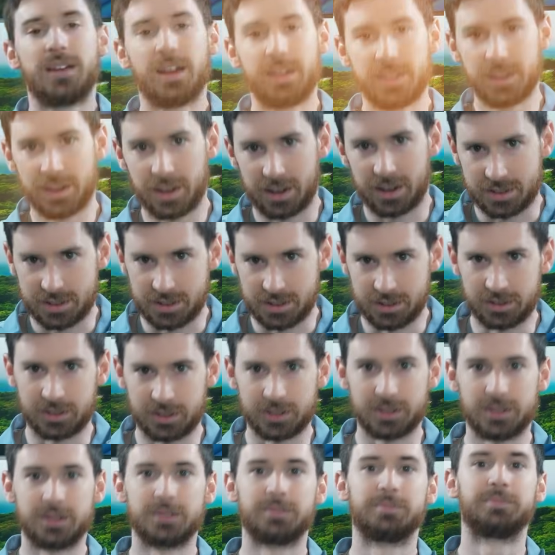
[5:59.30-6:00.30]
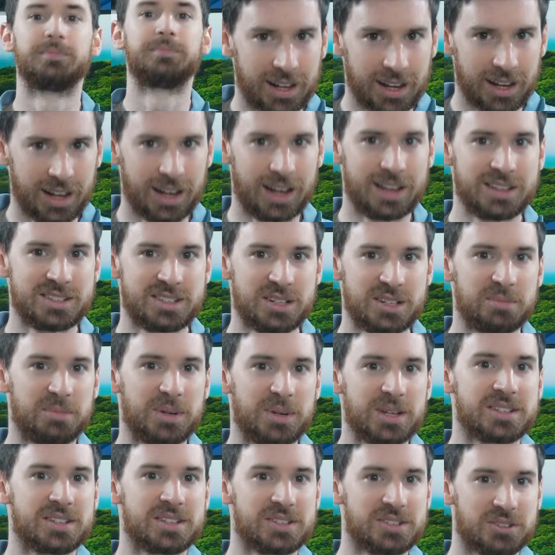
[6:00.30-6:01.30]
Now they're not so good. As your
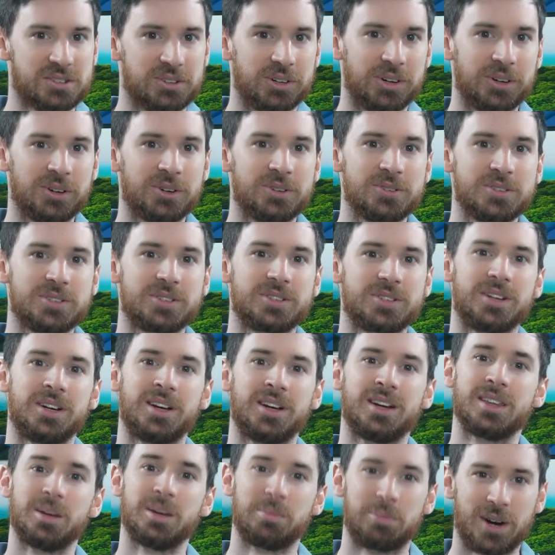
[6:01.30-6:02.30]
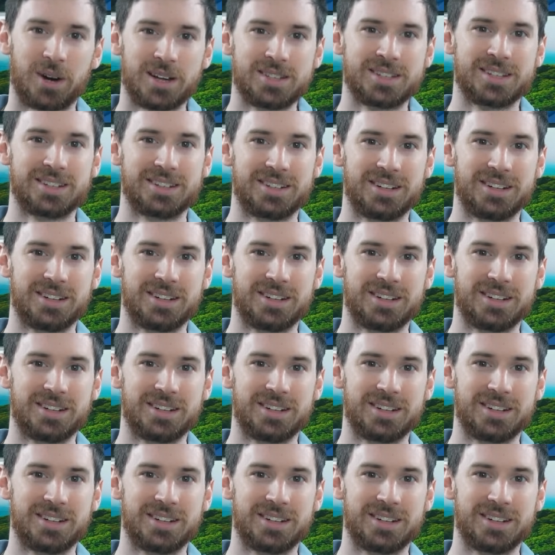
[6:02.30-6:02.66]
business grows, the pricing